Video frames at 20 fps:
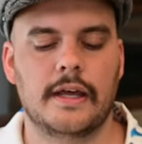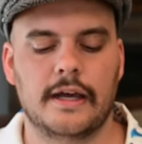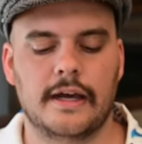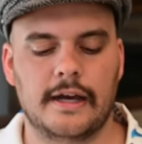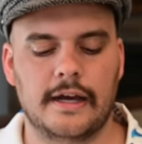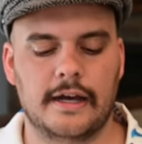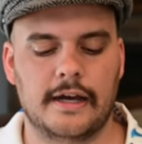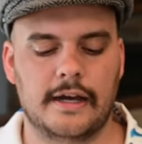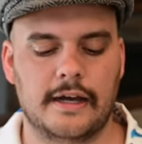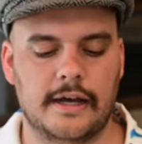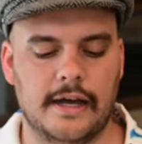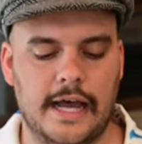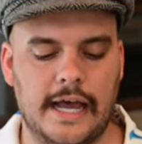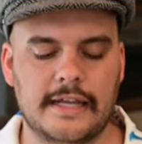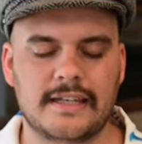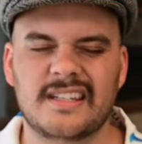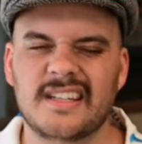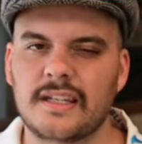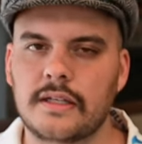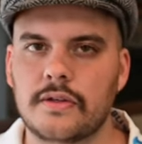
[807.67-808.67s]
Uh,
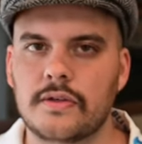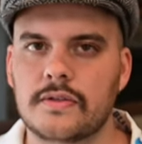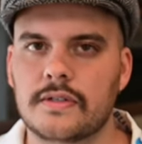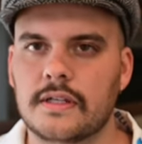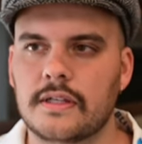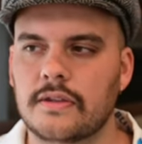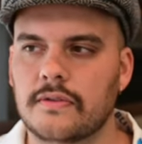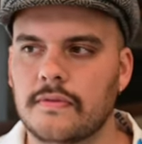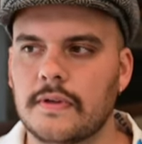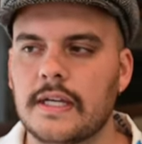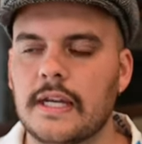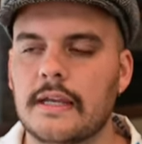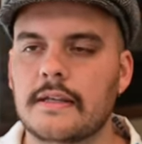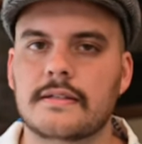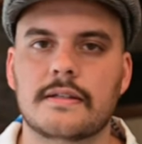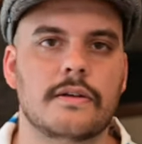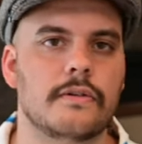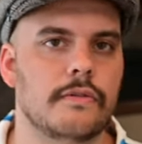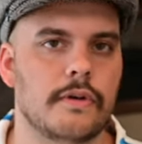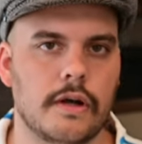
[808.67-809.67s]
I did use it three
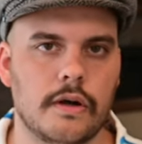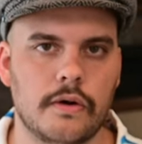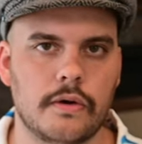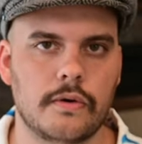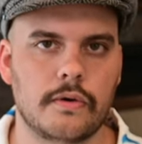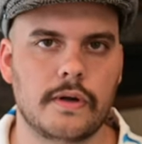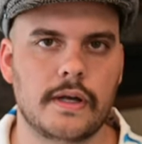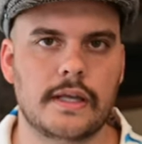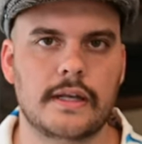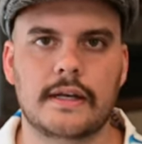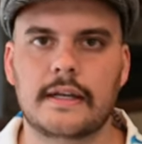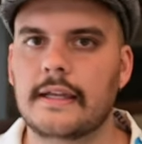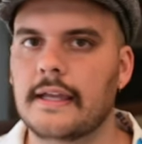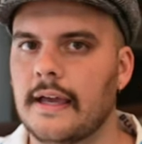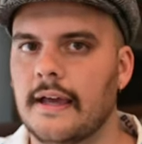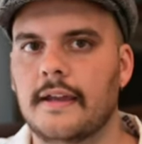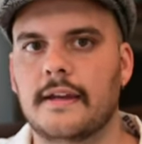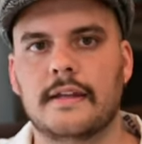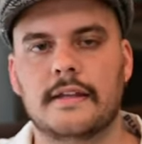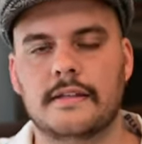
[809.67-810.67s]
days in a row and
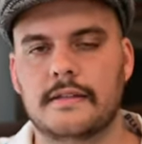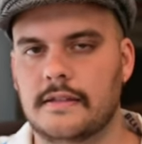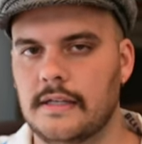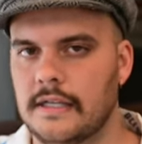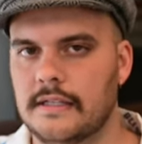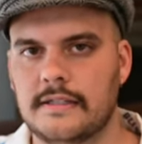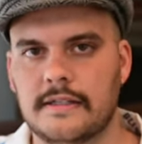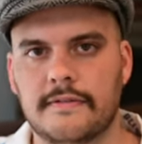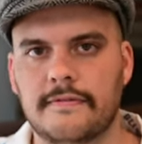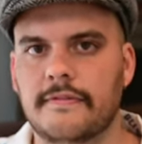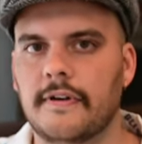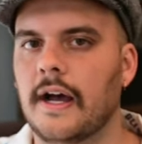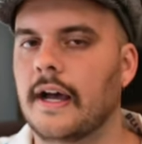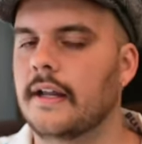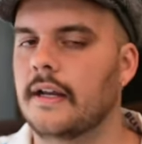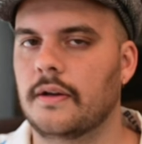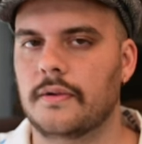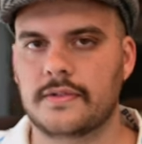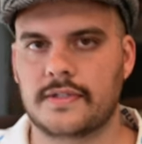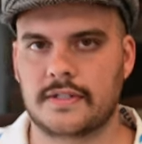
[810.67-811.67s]
again, it, it did
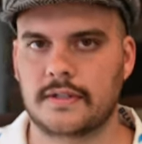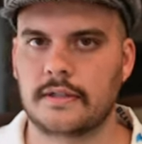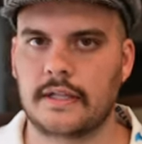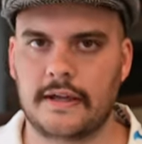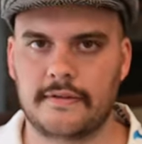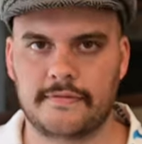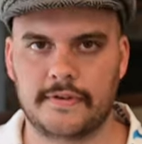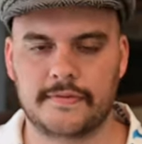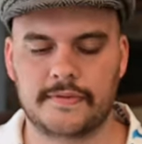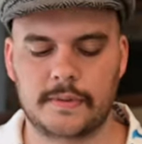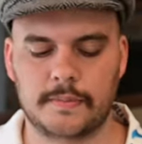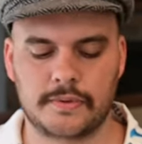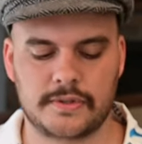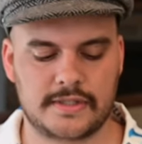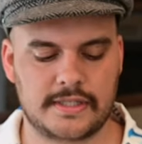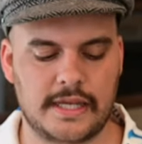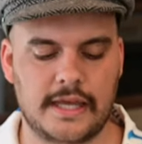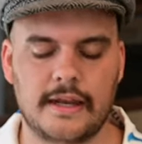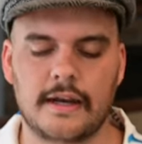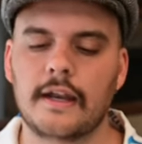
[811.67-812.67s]
fine. I was still at
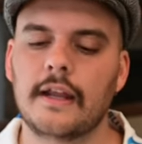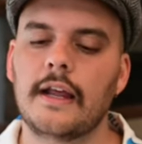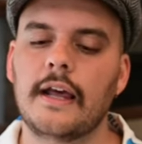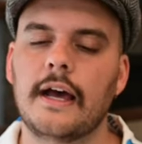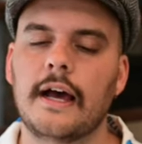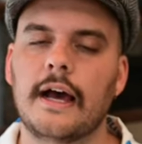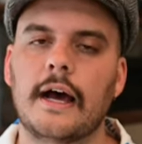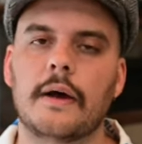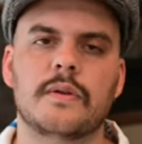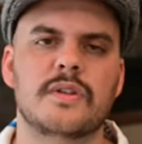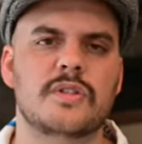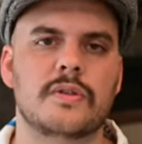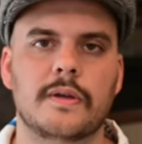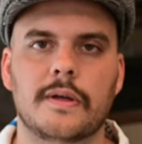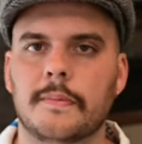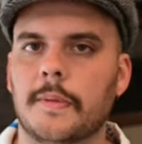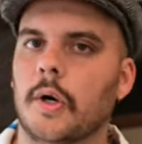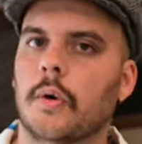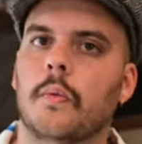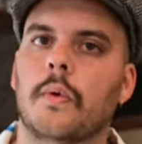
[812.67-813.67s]
50%. I was doing
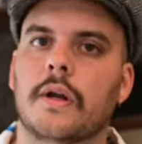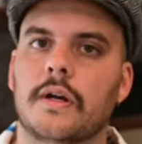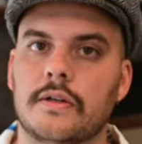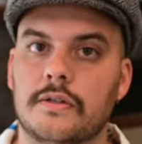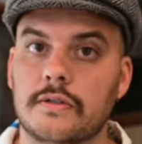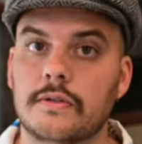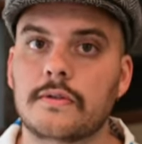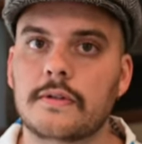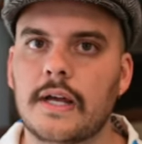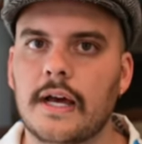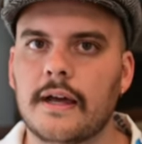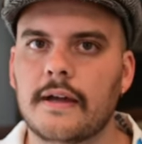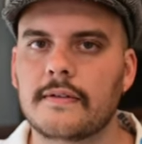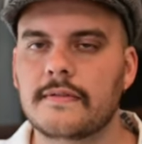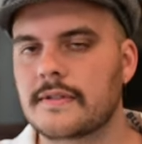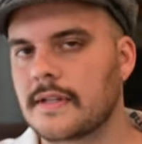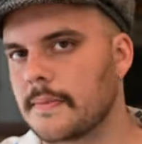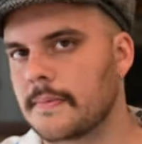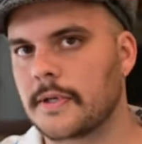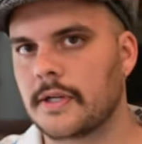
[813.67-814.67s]
about one or two
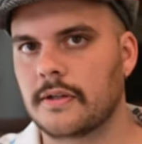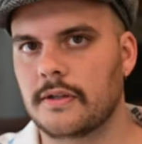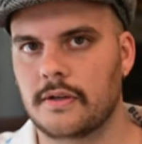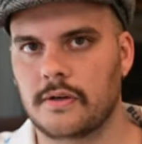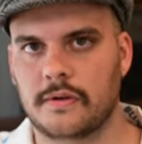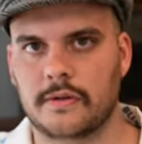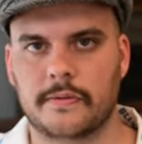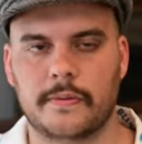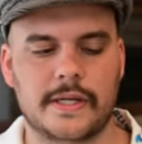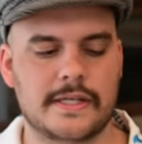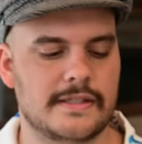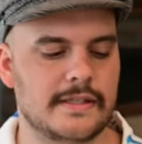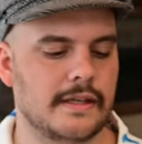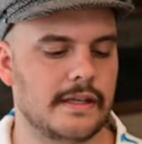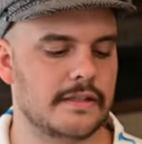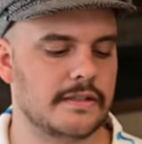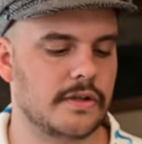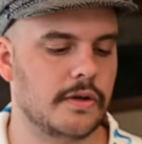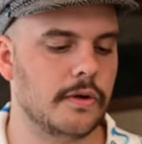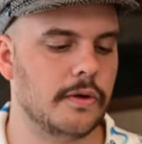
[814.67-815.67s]
dives up here in the Northwest, it
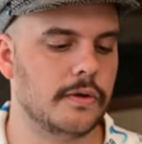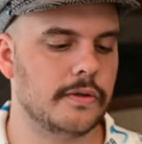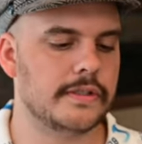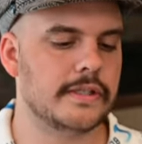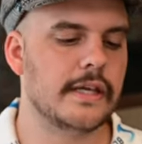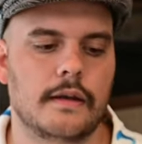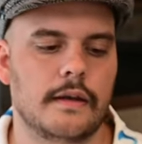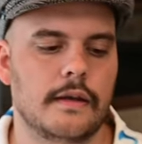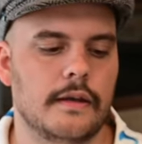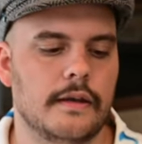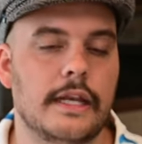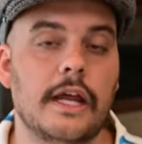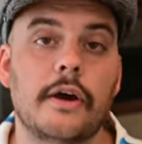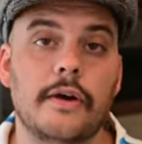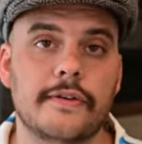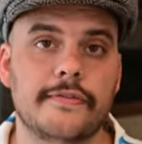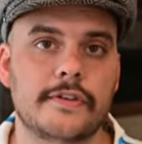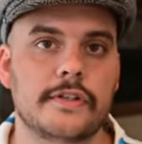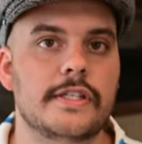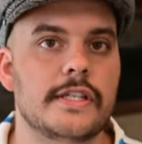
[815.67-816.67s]
gets cold. Now,
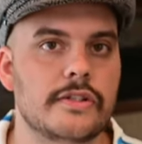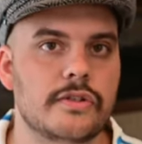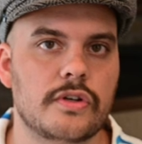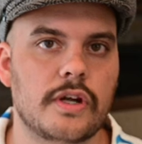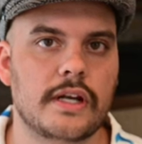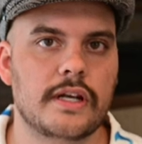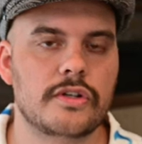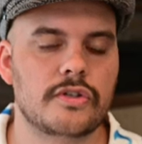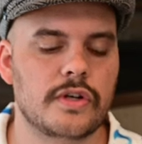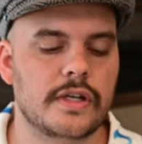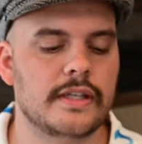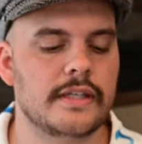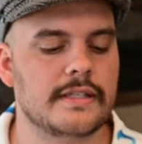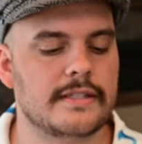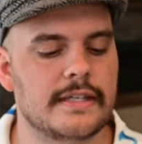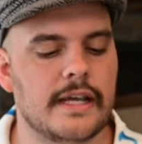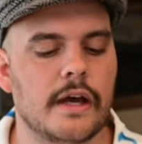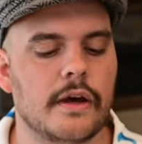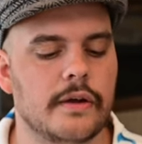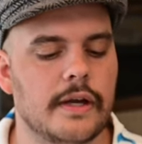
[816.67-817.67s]
if you did try to drain this
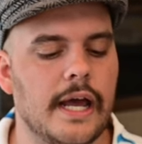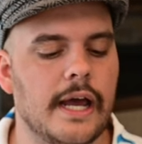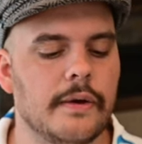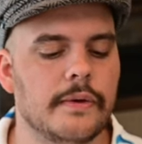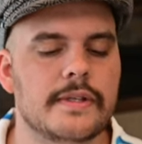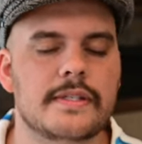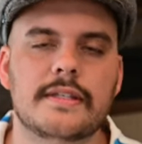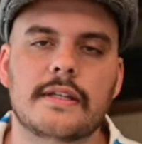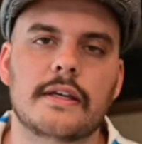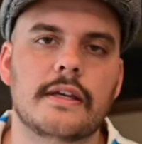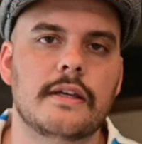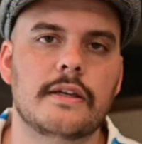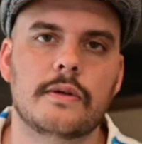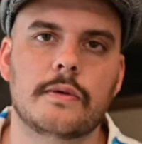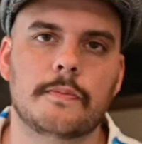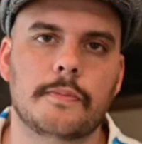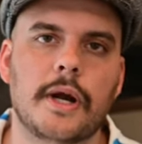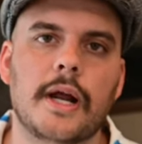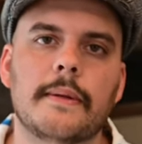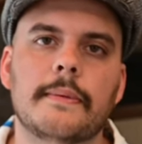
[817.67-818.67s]
down, I would say
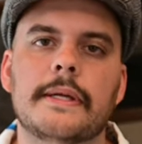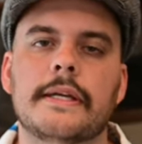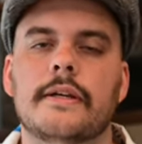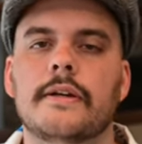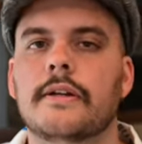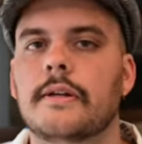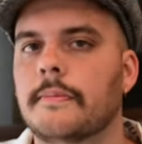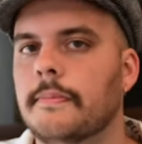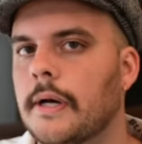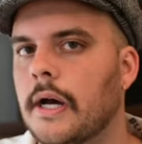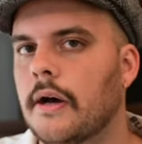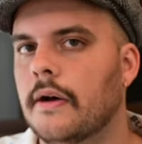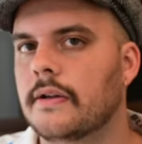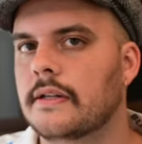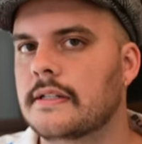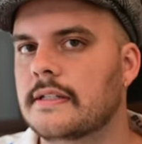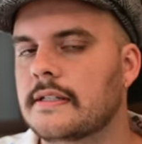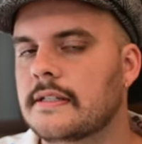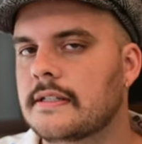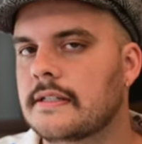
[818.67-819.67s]
you're probably good
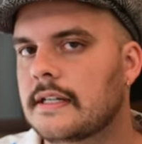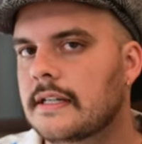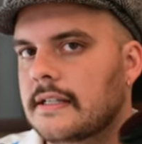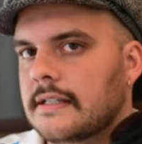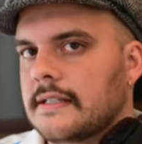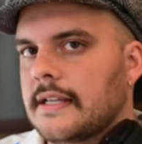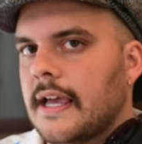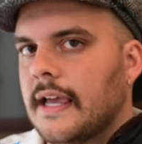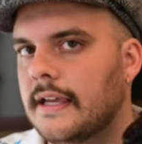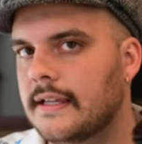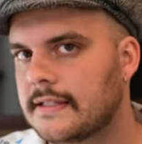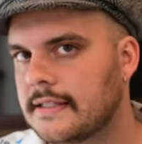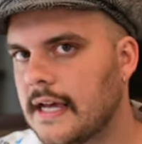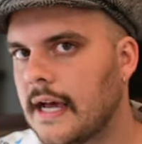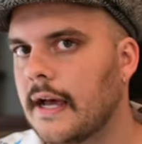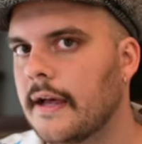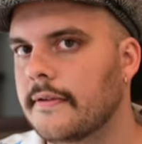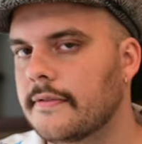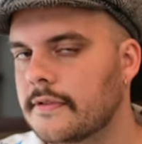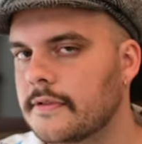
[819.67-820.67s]
about six to eight
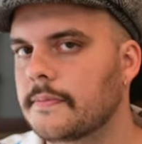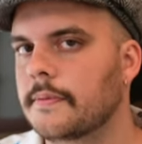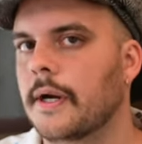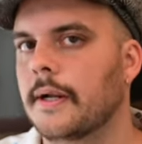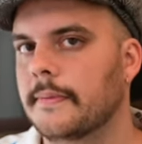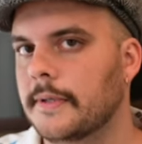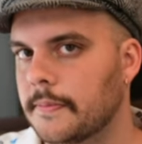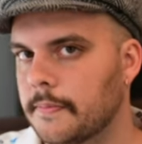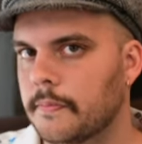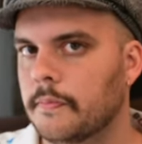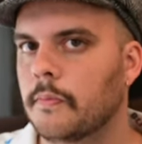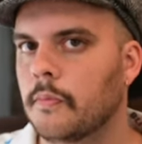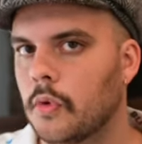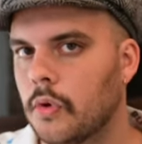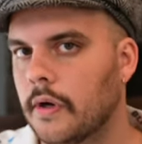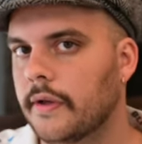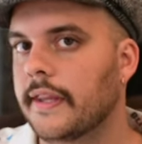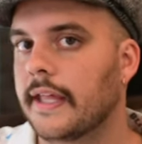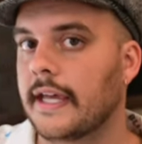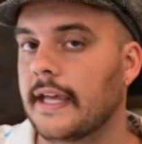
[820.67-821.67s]
dives, probably
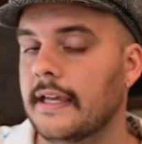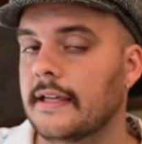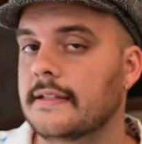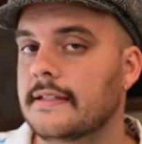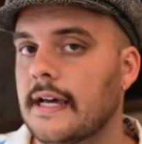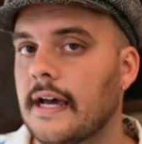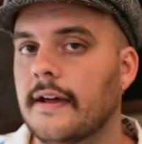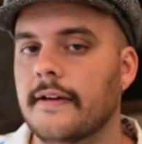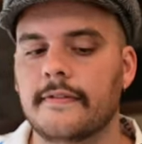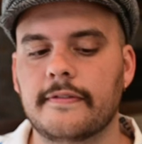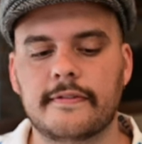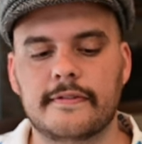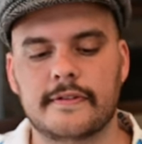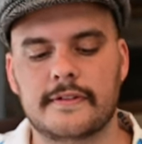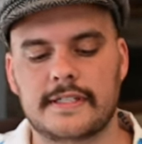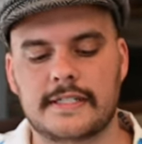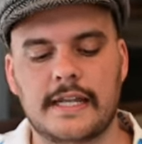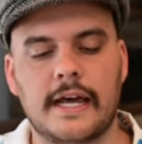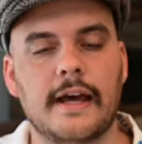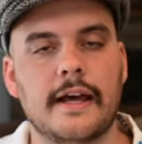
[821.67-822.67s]
more on the eight dive
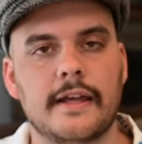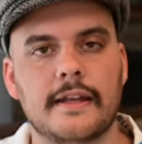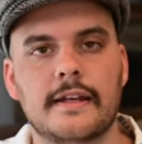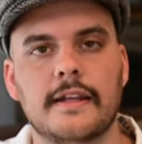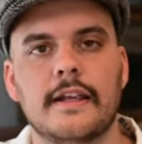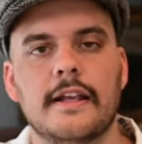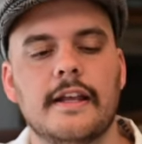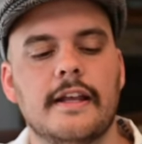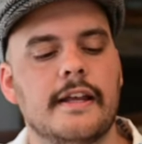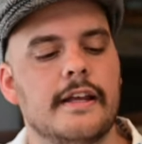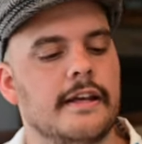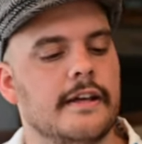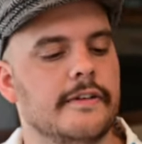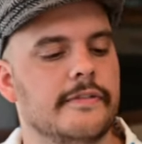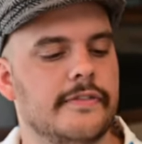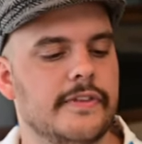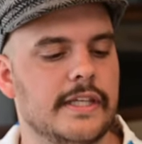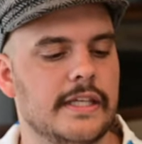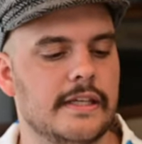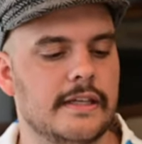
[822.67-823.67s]
side
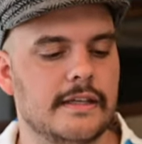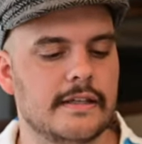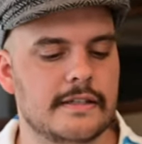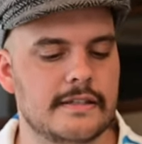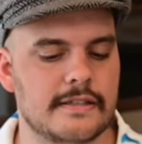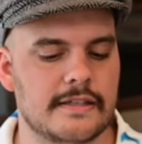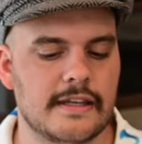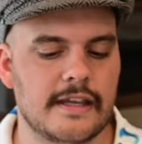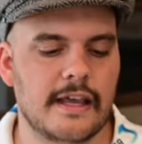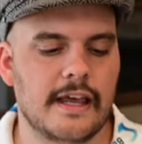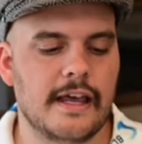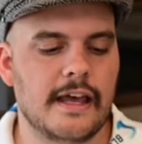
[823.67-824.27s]
of things.